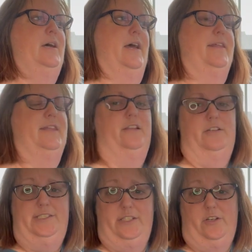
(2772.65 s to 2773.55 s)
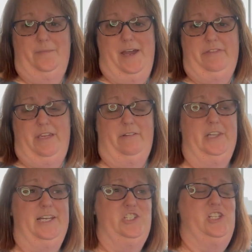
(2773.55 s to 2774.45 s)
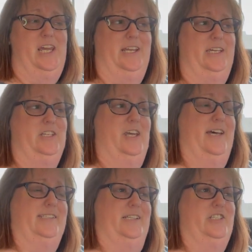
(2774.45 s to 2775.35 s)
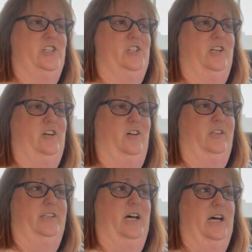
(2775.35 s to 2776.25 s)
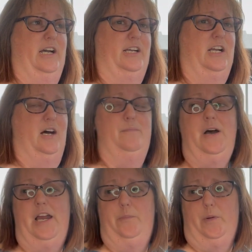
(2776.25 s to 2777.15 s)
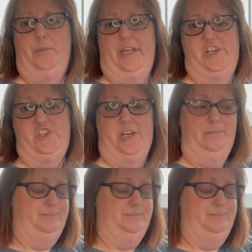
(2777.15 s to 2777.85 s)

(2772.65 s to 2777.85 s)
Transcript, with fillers: and they looked in her mouth, they realized she had a has a condition called uh, gum hyperplasia,